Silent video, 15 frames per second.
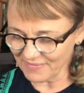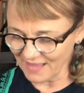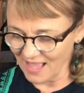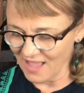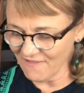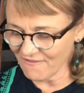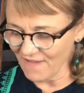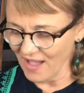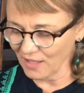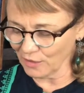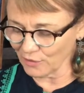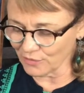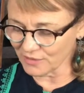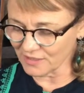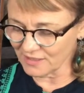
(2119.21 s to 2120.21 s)
I
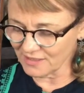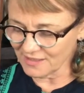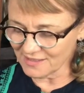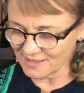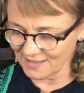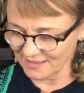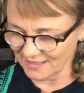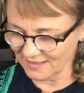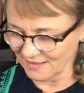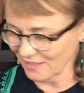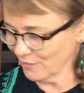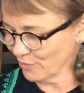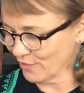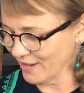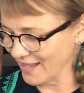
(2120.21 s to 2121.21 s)
followed, tugging
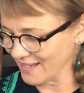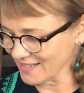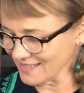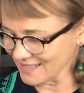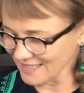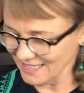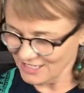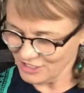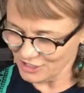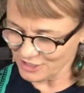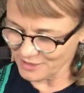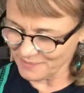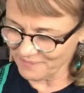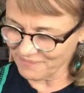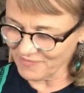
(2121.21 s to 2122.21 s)
Leroy on his leash.
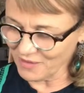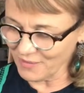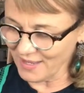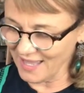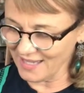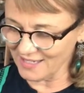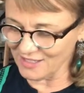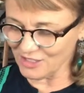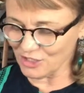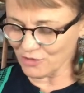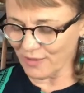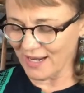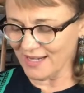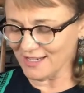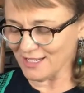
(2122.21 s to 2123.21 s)
We headed
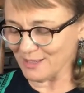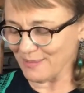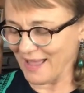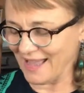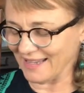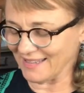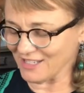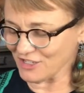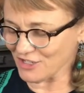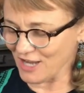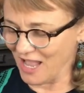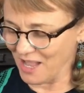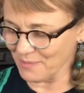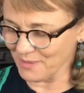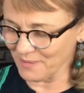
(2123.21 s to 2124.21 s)
straight to the back of the
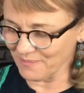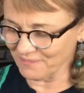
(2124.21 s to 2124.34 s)
shop.